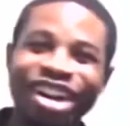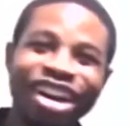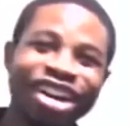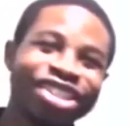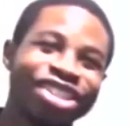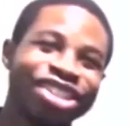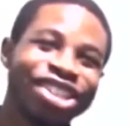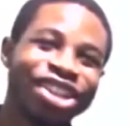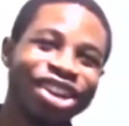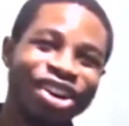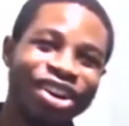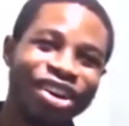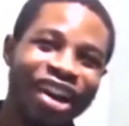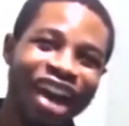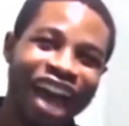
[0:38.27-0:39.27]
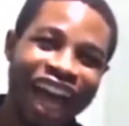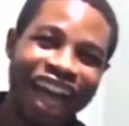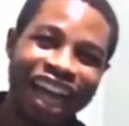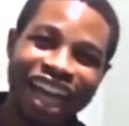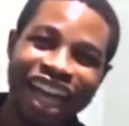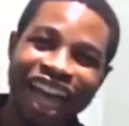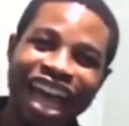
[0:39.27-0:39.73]
Well, so
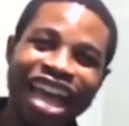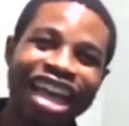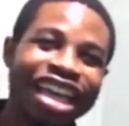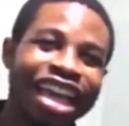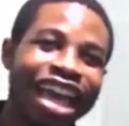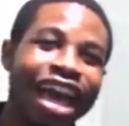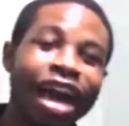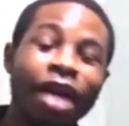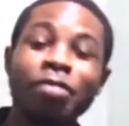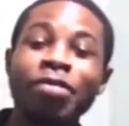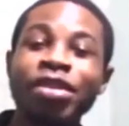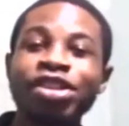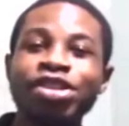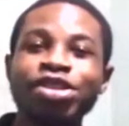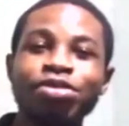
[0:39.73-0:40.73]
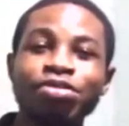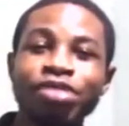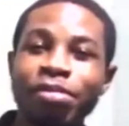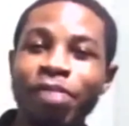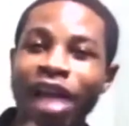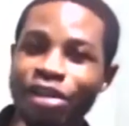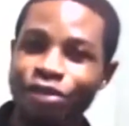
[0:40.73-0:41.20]
our guy here happens to
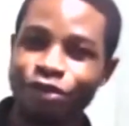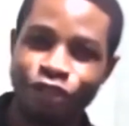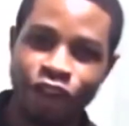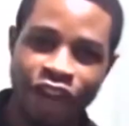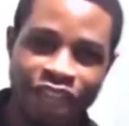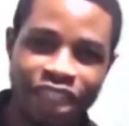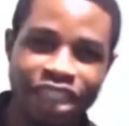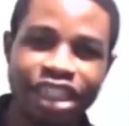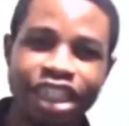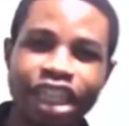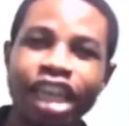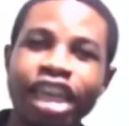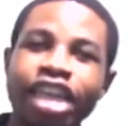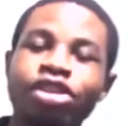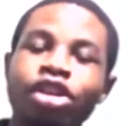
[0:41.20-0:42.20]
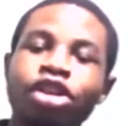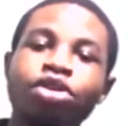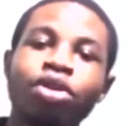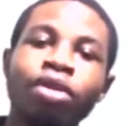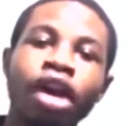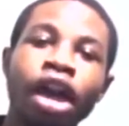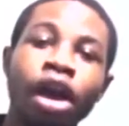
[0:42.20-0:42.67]
be my friend. He's
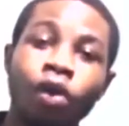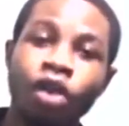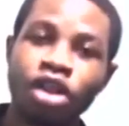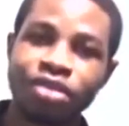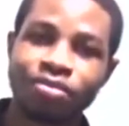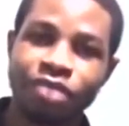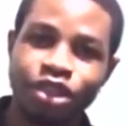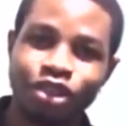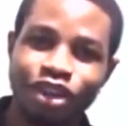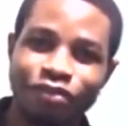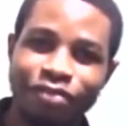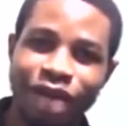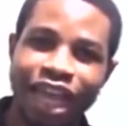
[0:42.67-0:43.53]
also a classmate of